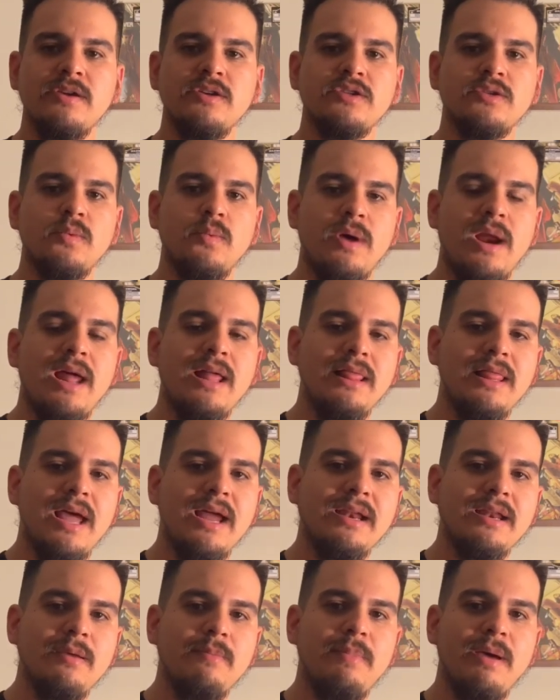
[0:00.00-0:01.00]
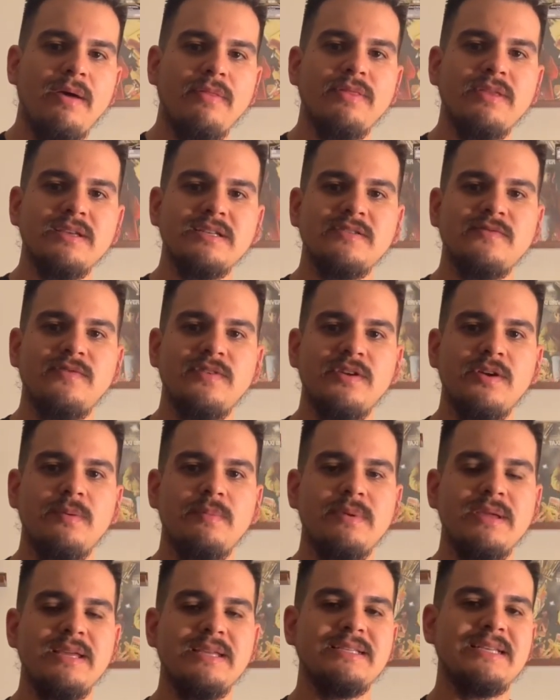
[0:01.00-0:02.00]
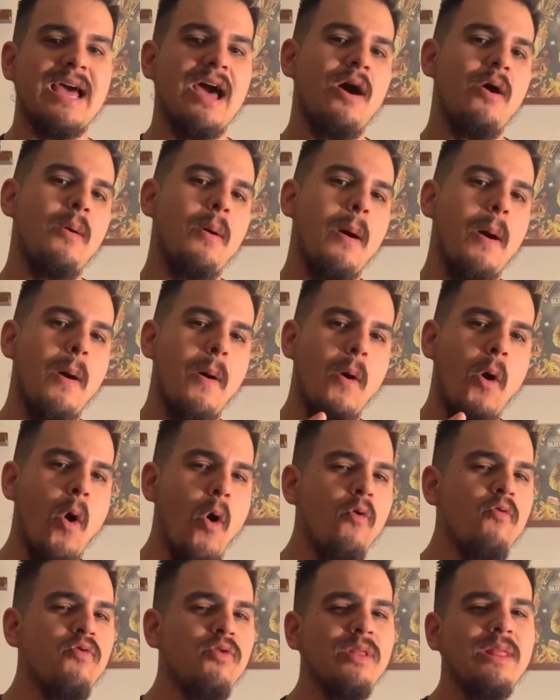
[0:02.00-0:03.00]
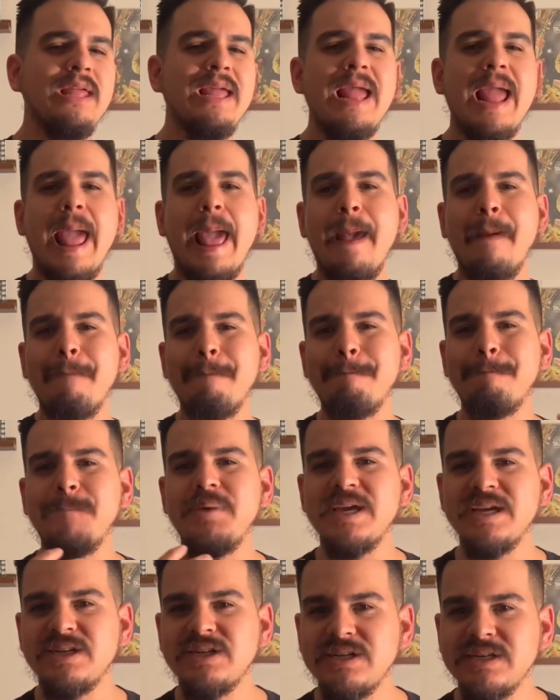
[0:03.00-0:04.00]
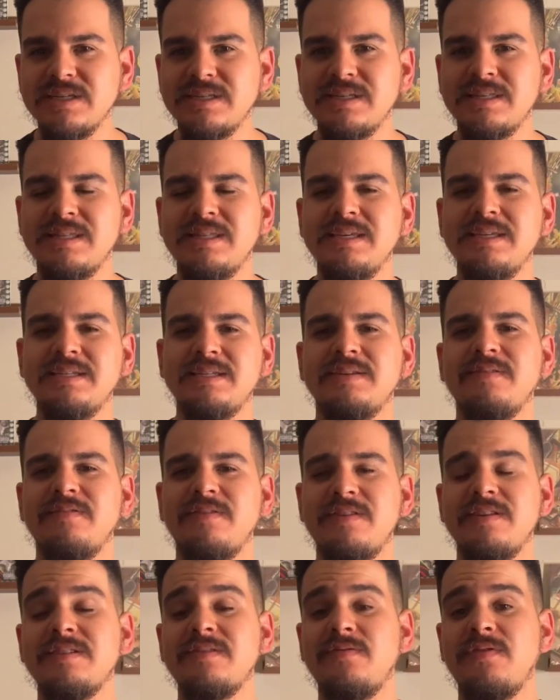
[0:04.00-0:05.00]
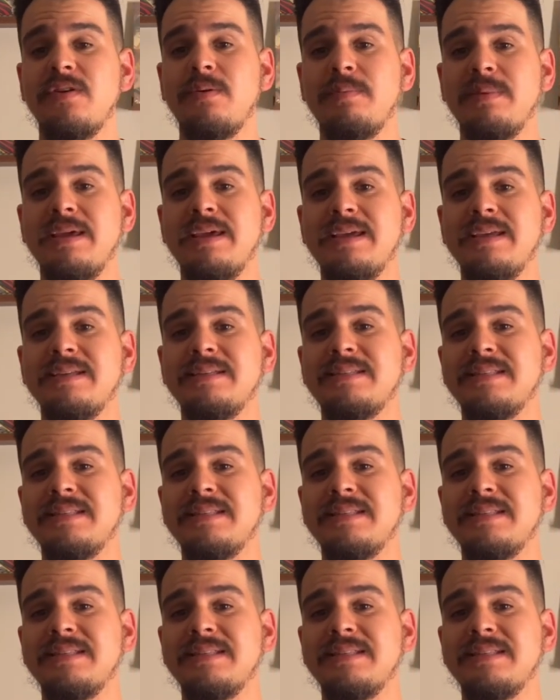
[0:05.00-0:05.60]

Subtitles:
So what I liked about this film is how overly ambitious this film is.